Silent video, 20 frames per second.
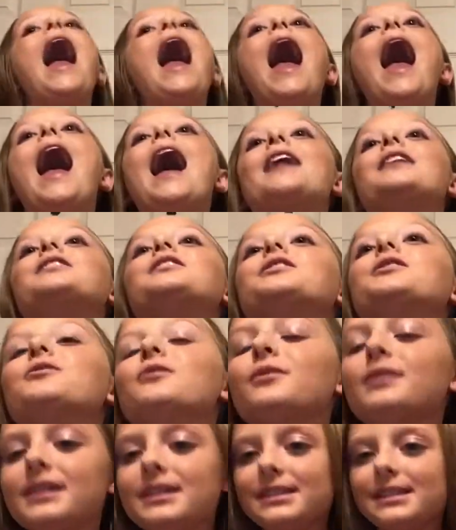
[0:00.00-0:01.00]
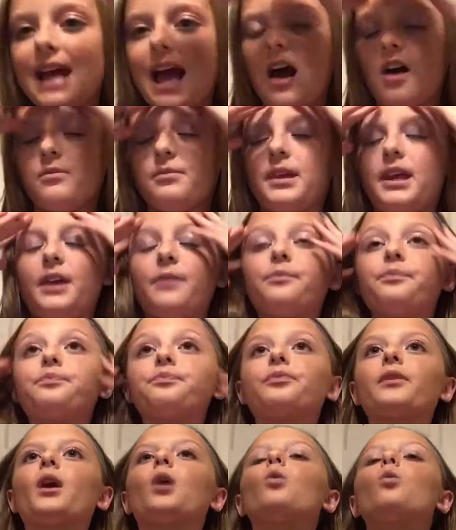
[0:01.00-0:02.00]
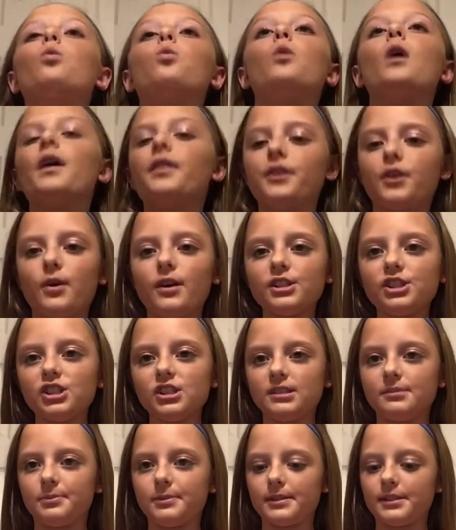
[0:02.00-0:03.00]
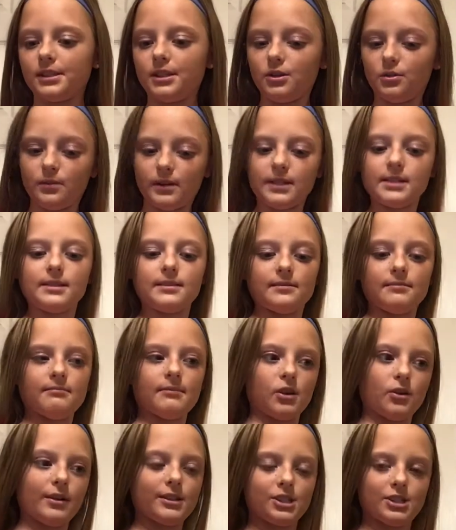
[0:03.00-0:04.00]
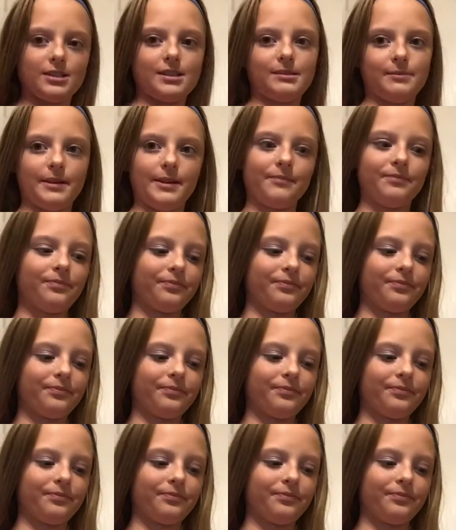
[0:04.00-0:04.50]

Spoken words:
And you can tell me what the questions you want the questions to be.